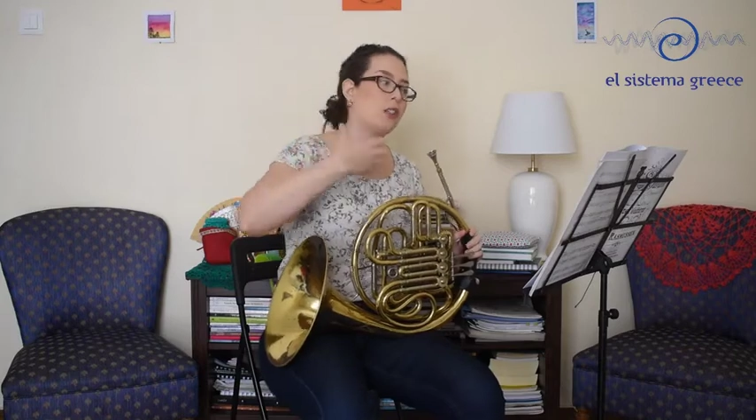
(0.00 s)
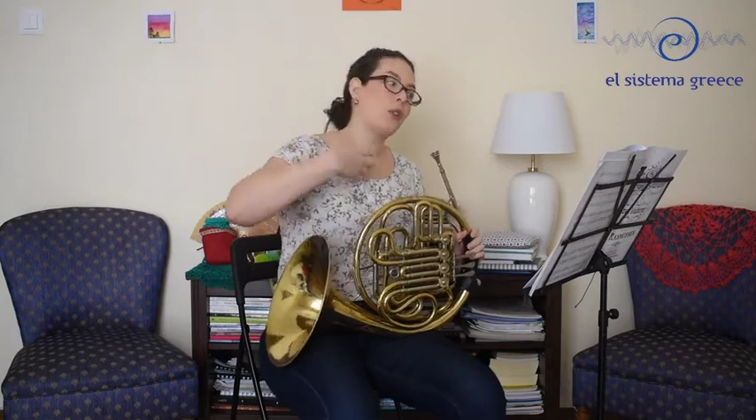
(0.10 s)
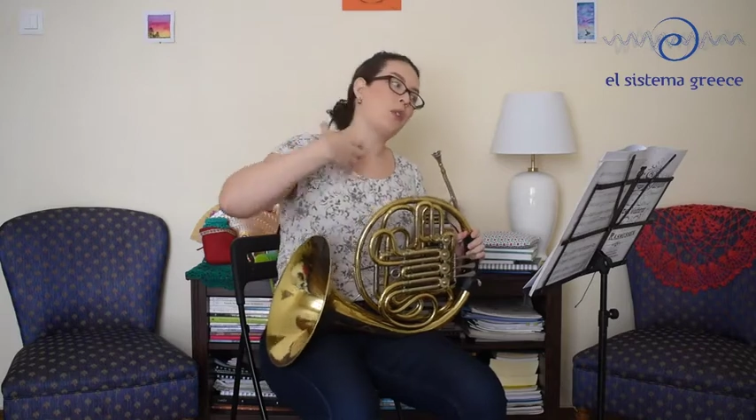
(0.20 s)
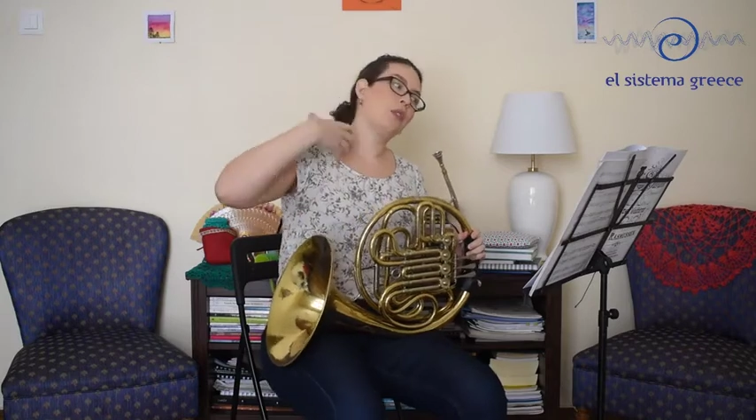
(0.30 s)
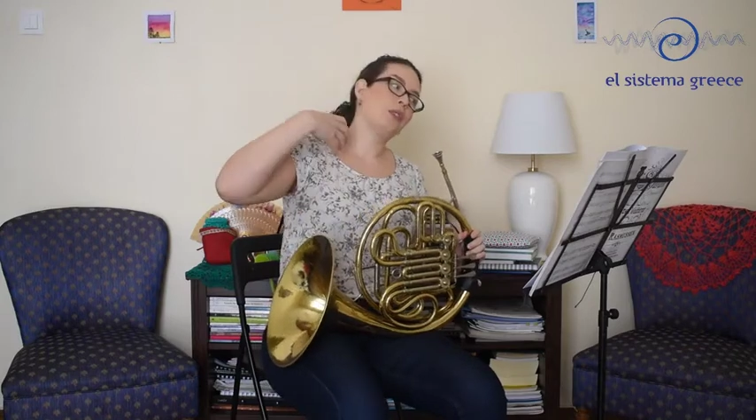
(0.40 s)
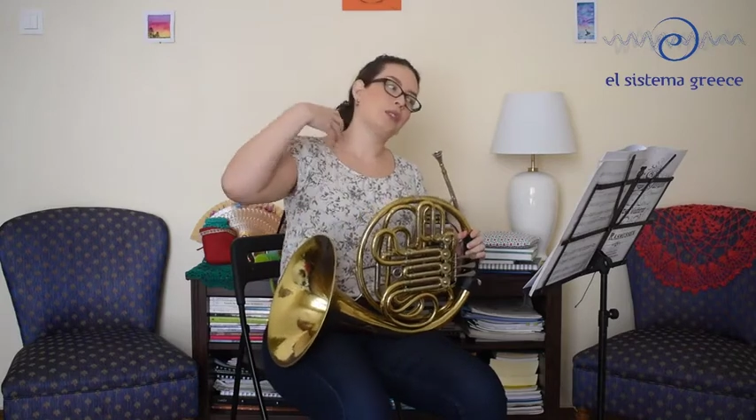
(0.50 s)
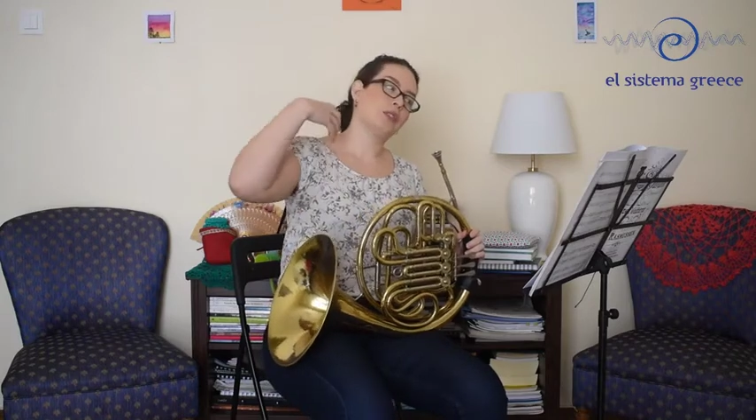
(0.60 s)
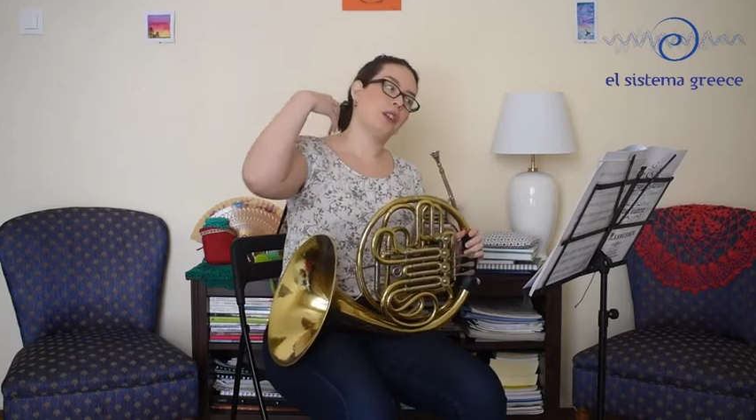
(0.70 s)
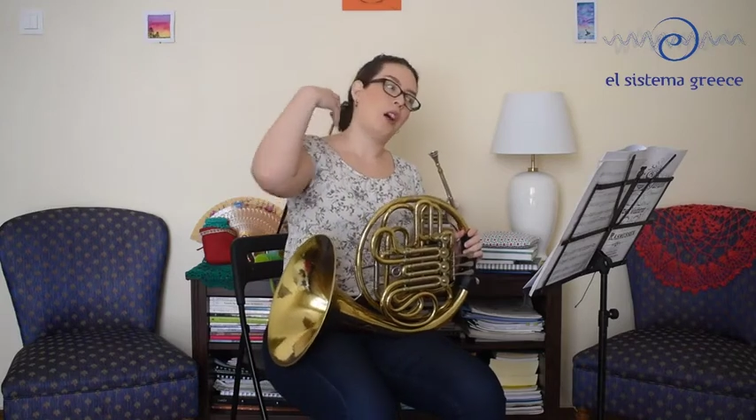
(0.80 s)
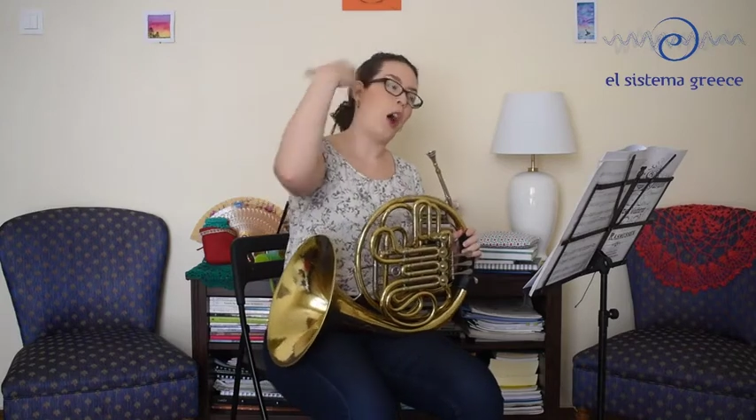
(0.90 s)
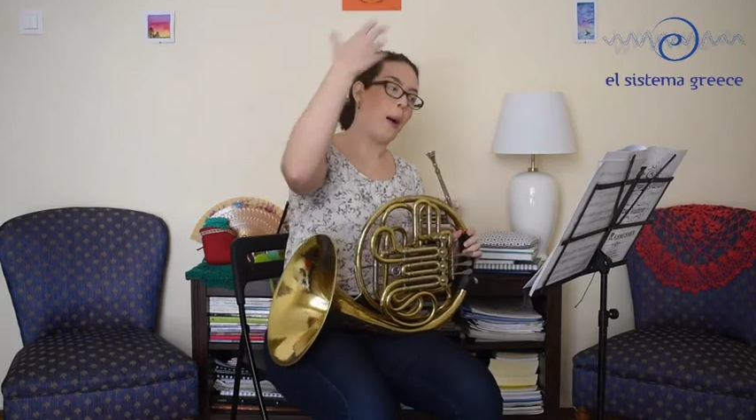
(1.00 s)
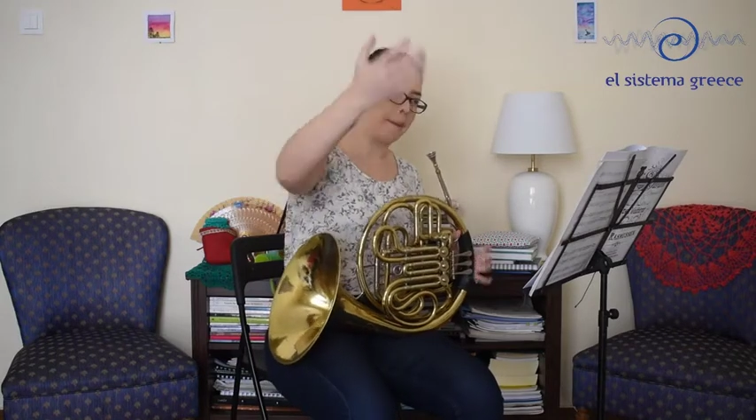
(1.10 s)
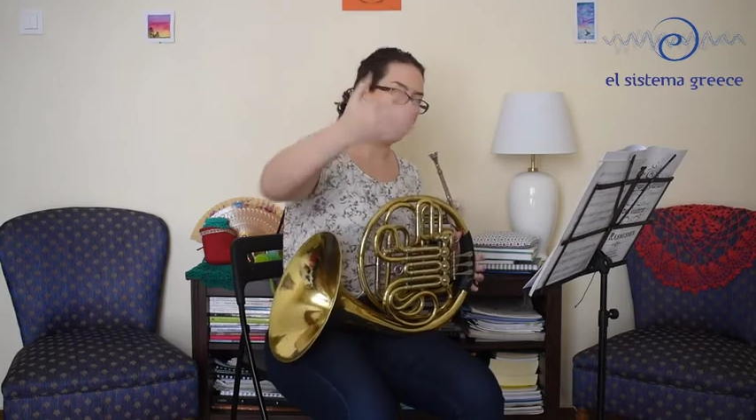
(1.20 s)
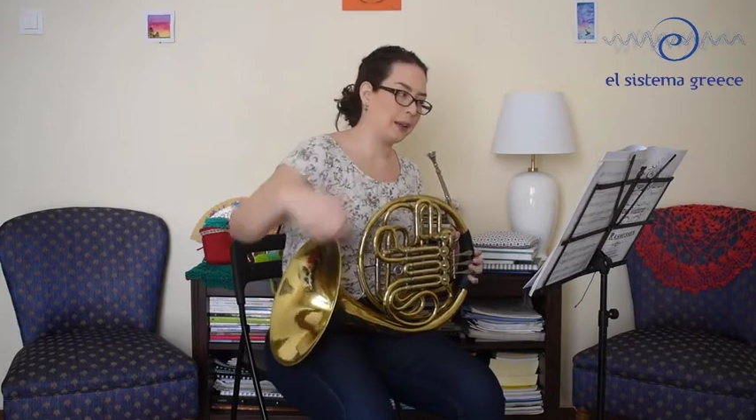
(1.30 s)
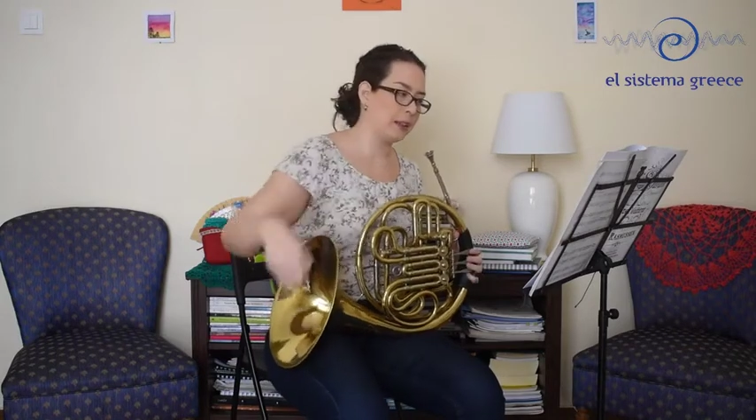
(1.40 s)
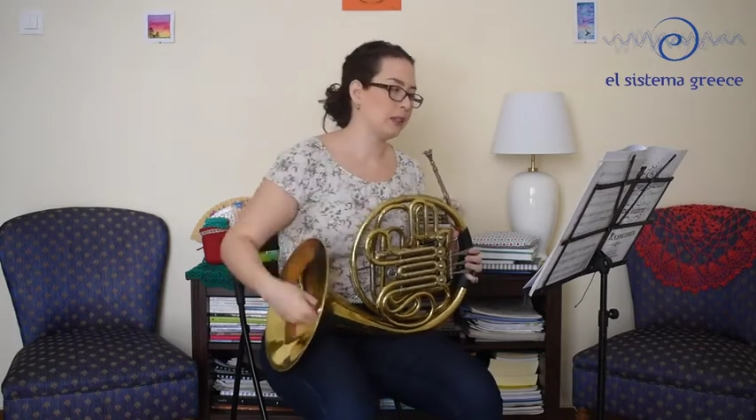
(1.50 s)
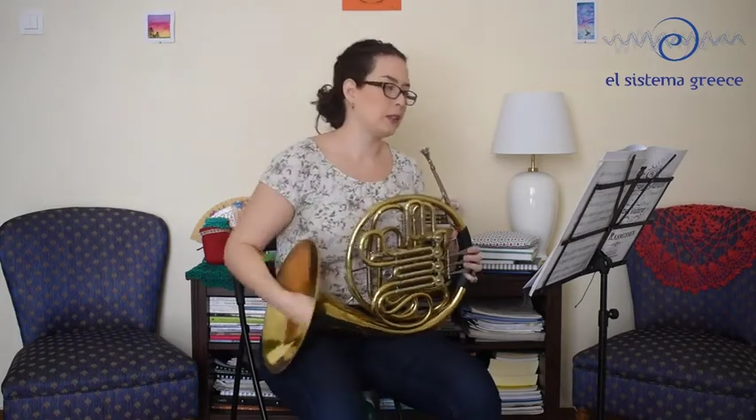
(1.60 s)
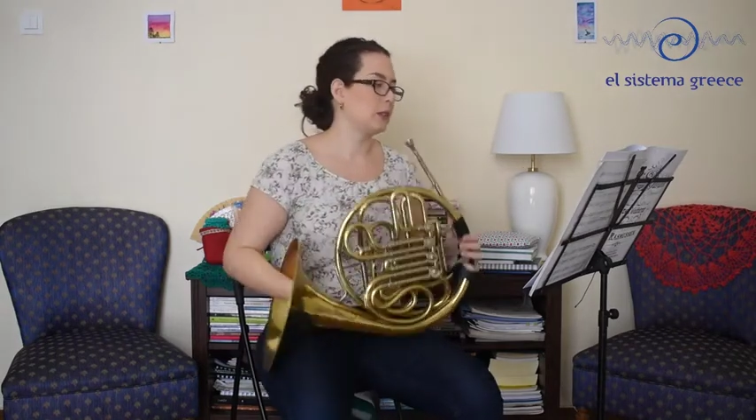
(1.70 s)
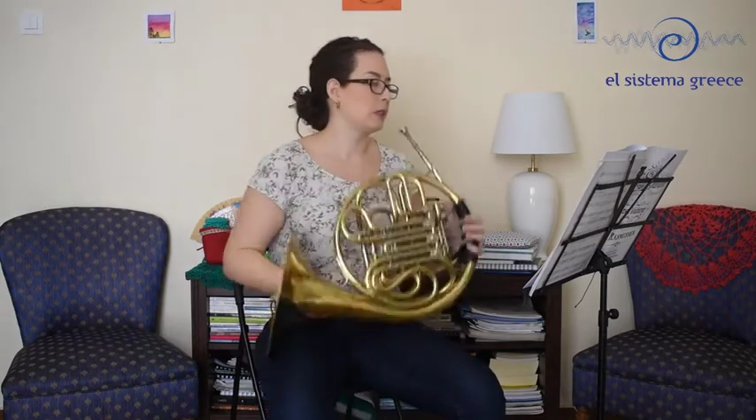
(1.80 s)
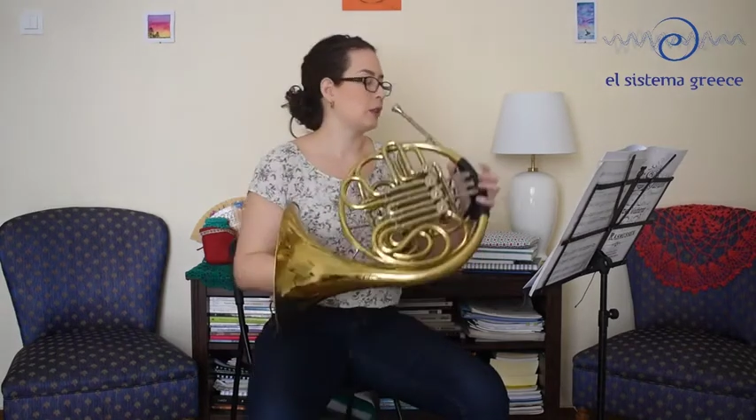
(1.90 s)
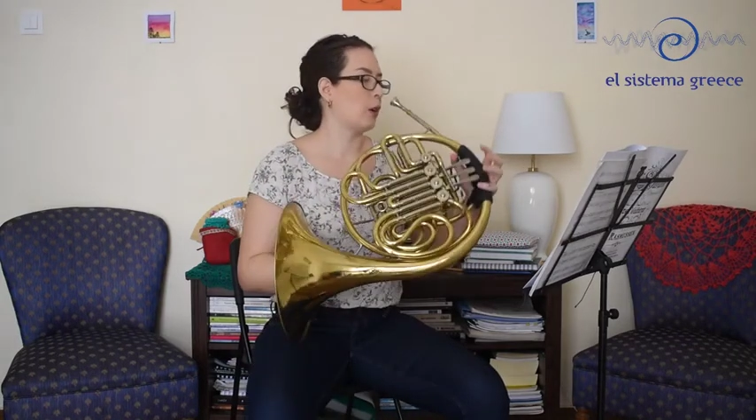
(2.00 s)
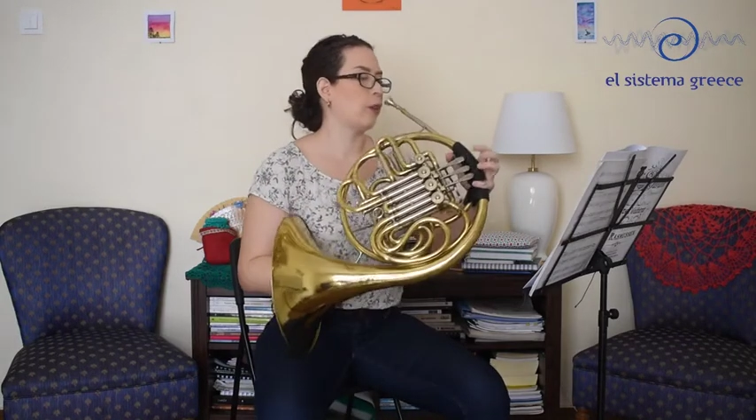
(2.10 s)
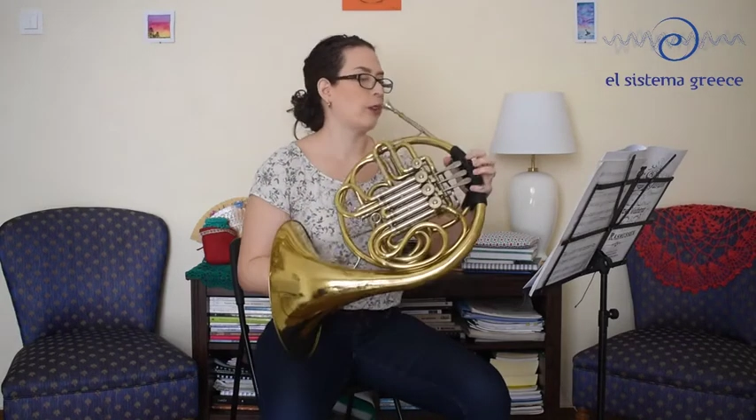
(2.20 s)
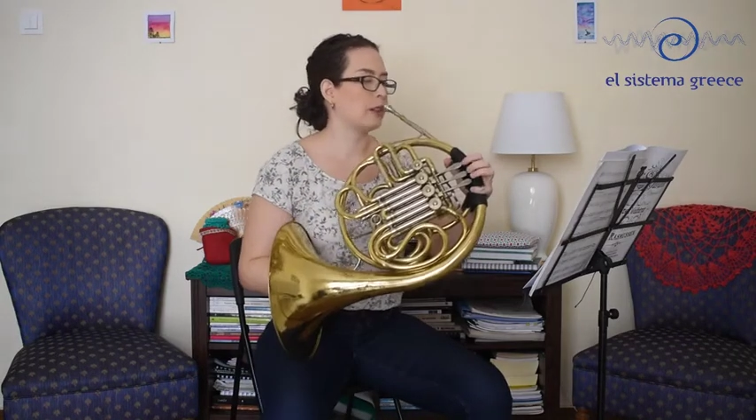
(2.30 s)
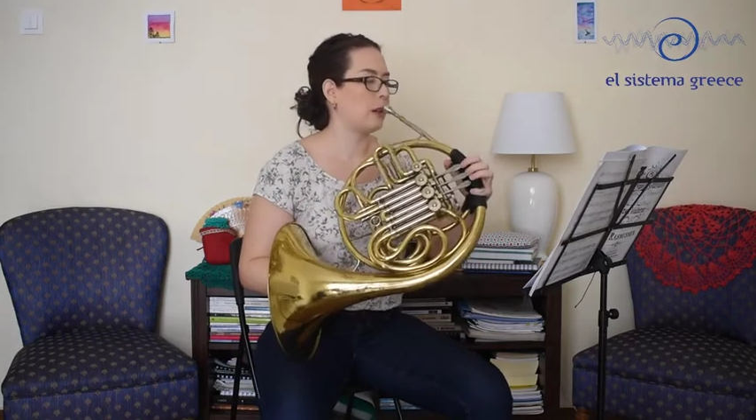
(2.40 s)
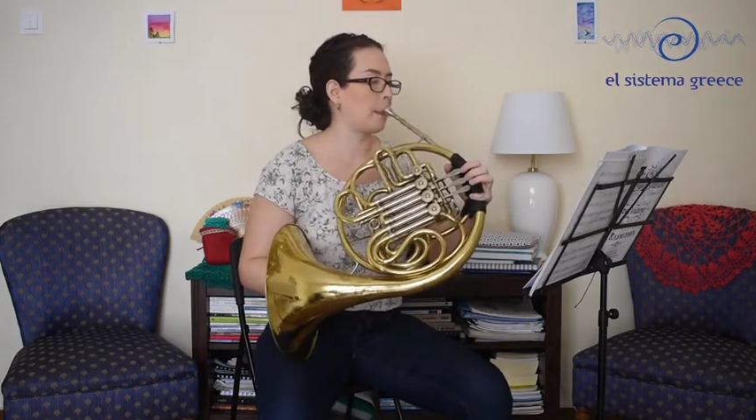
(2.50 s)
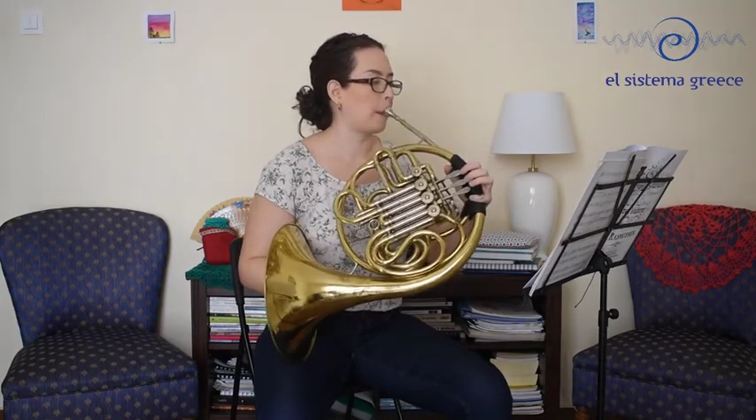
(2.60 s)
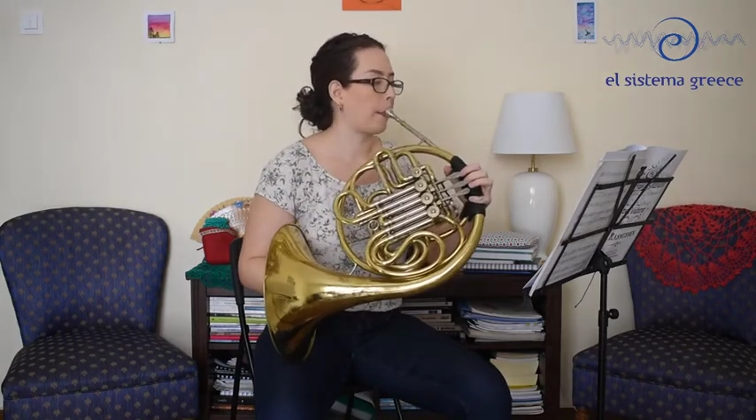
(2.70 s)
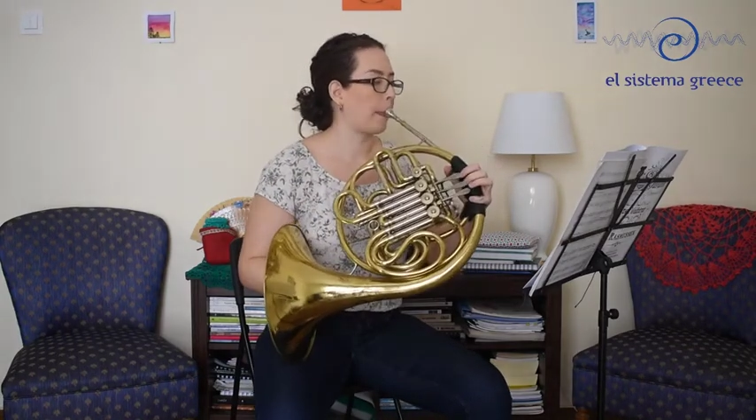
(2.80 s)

goes up. So for example,